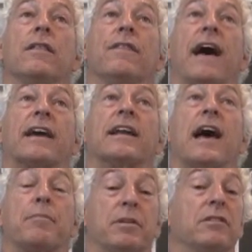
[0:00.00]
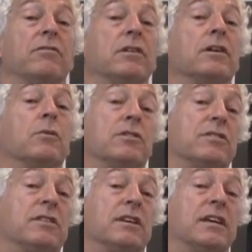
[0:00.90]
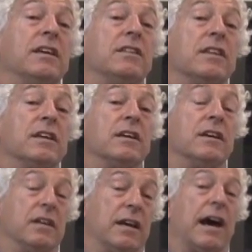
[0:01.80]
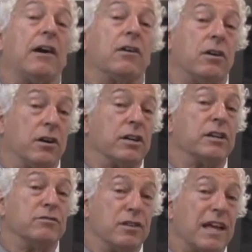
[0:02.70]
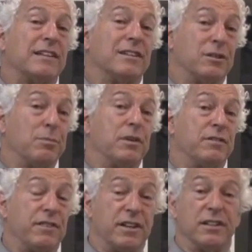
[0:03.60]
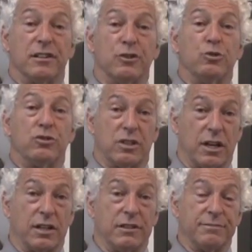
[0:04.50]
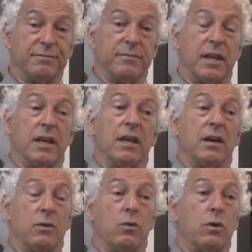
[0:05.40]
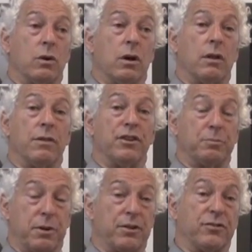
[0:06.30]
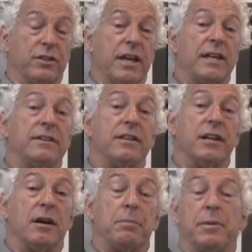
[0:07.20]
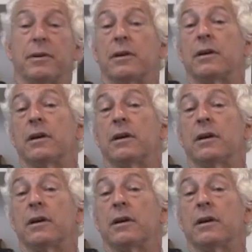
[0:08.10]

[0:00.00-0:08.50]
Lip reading: can happen. And really, what's the key thing? Alcohol gives you that little bit of a loose tongue. This person ended up